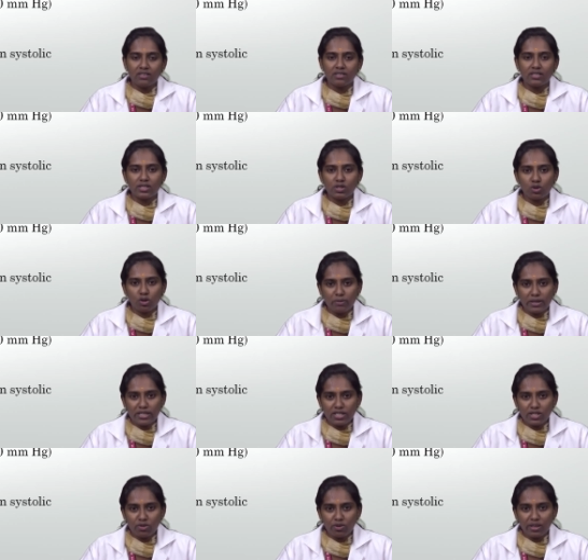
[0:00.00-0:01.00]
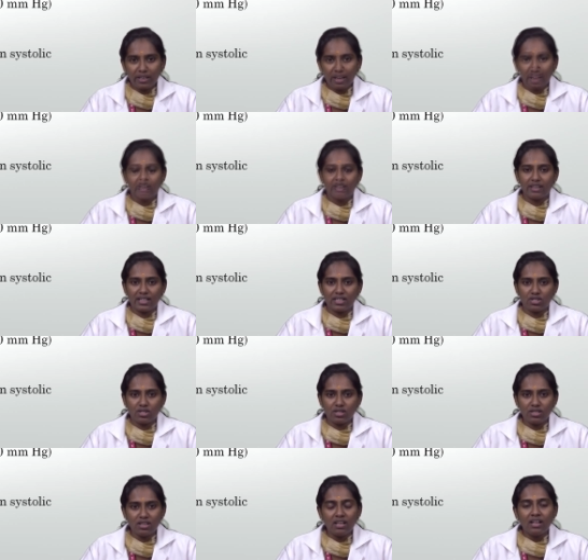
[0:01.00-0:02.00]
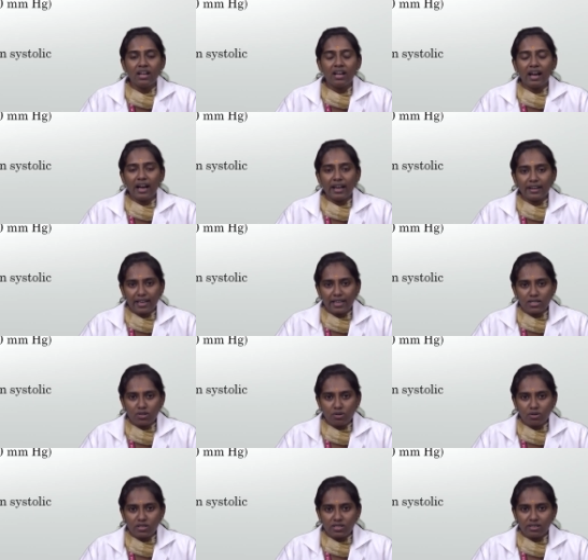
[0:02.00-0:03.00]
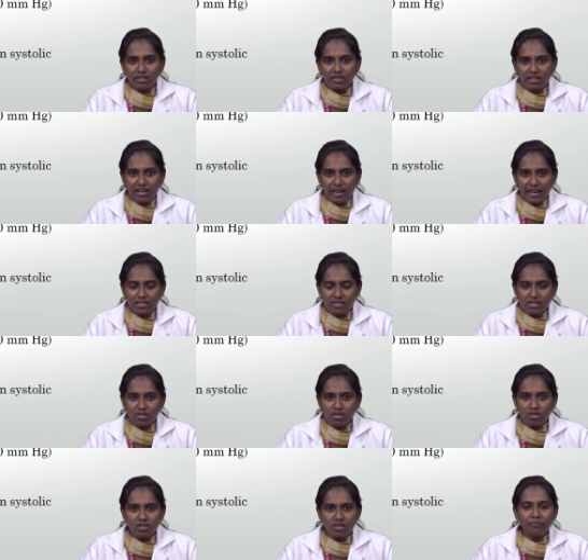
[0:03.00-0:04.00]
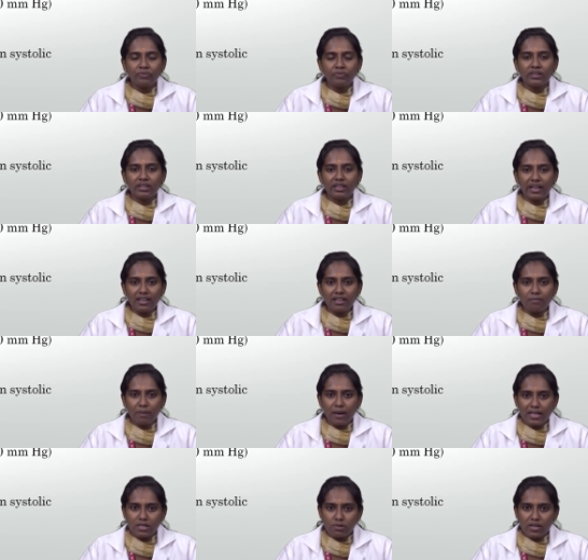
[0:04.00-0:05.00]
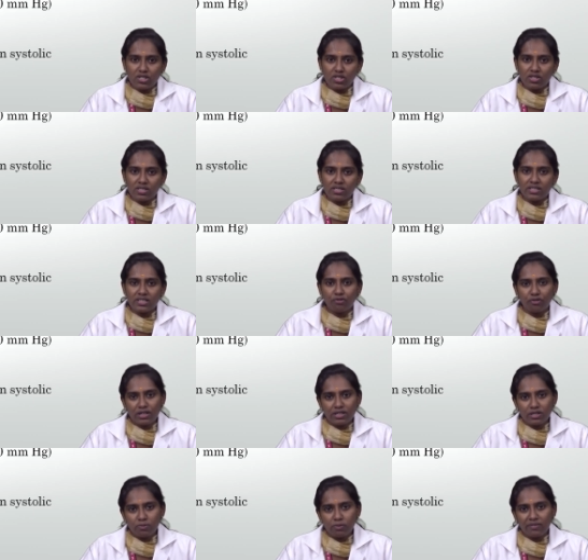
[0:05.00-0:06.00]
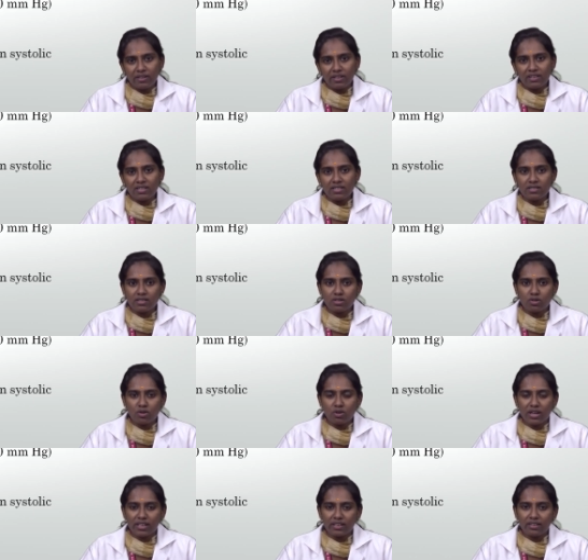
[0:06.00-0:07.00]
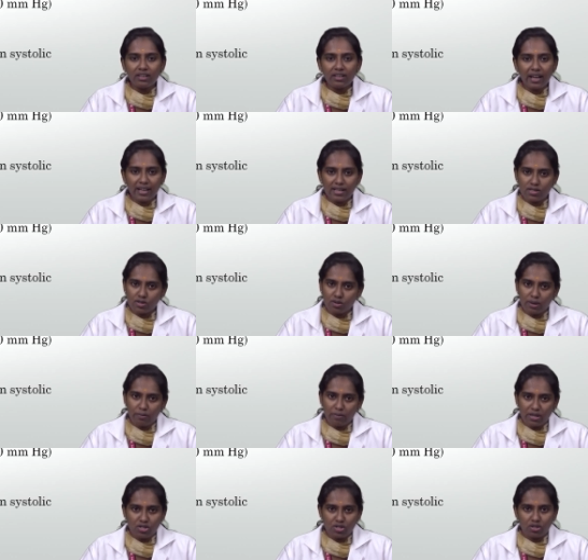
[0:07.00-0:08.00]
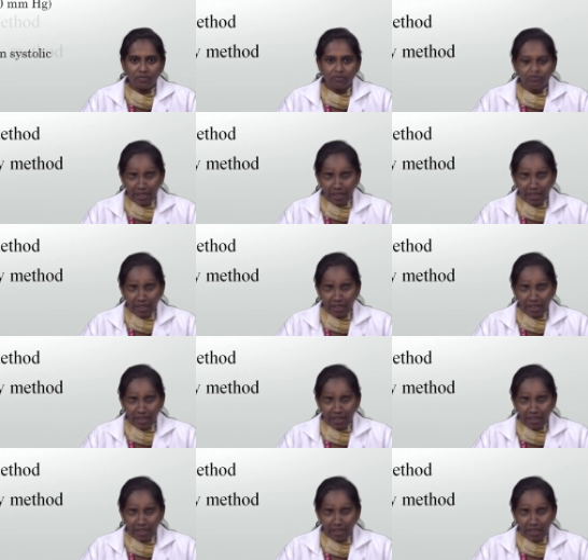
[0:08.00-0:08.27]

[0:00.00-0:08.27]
Systole means during the contraction and diastole is in the relaxation. Then pulse pressure is the difference between the systole and the diastolic pressure.